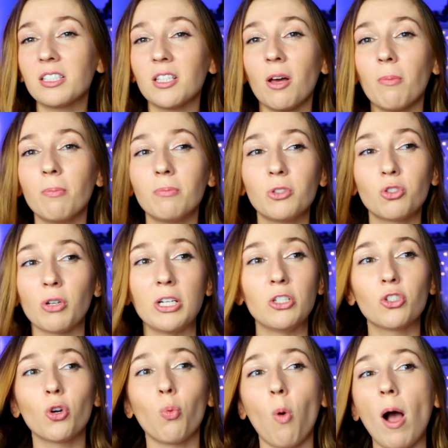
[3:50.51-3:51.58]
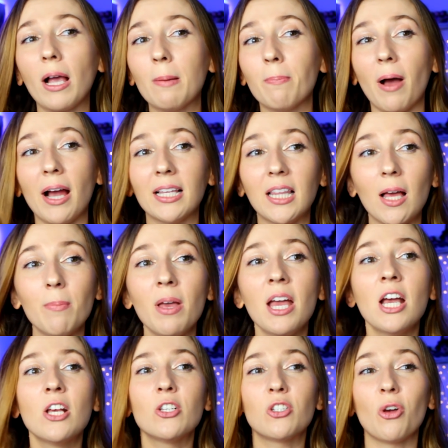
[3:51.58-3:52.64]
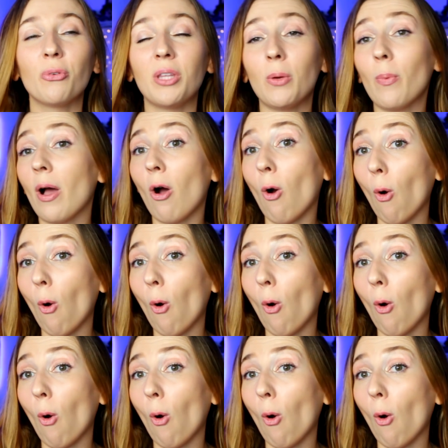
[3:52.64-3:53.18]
some stranger walking by them, so they went